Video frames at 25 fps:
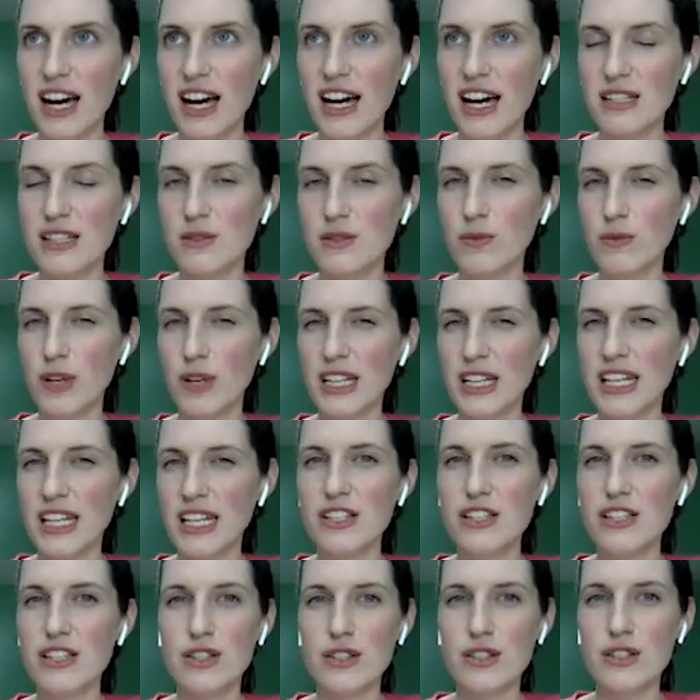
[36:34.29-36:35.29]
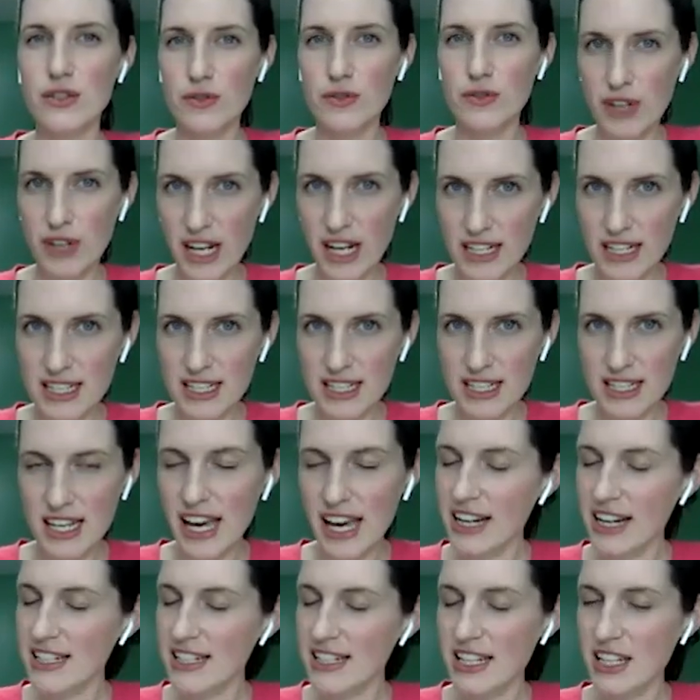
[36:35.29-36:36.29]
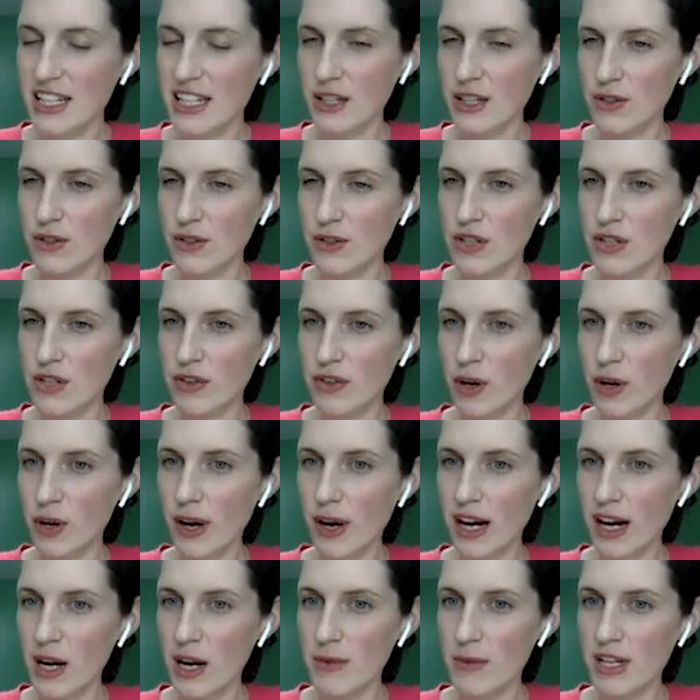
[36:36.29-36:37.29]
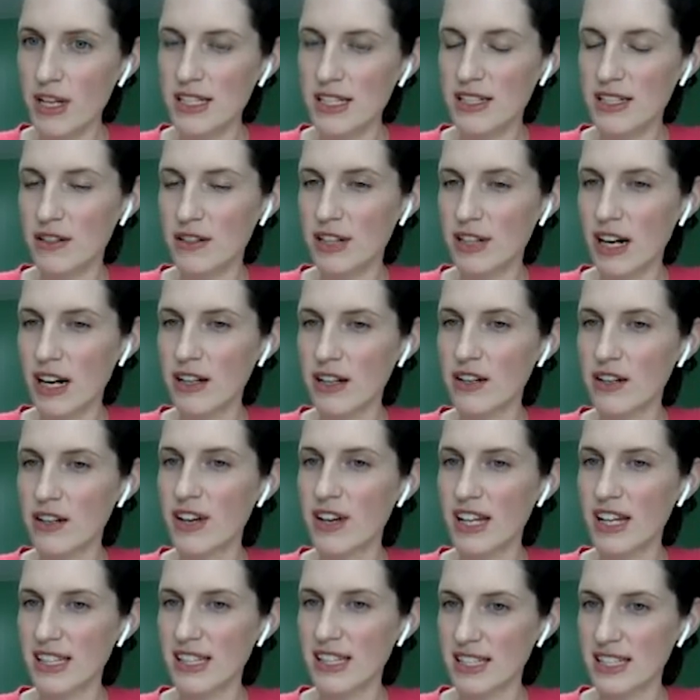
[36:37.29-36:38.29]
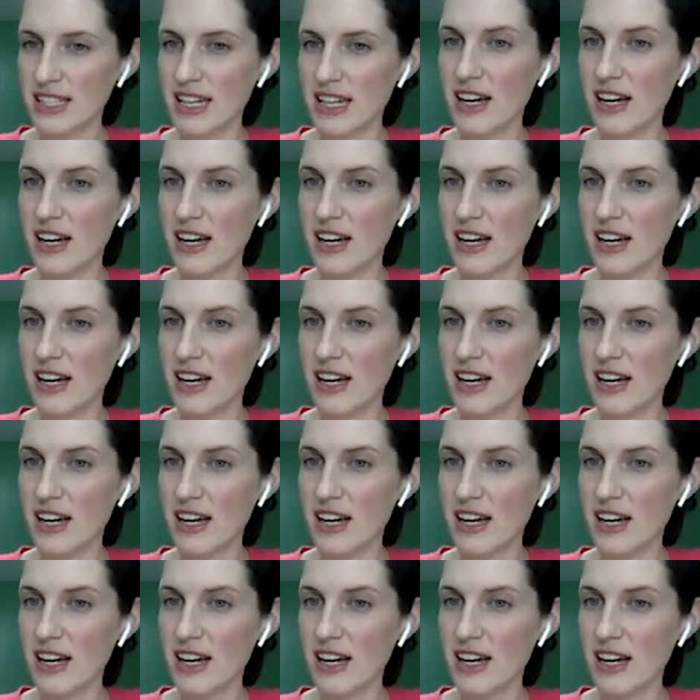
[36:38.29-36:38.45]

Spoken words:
has really strict execution requirements around advanced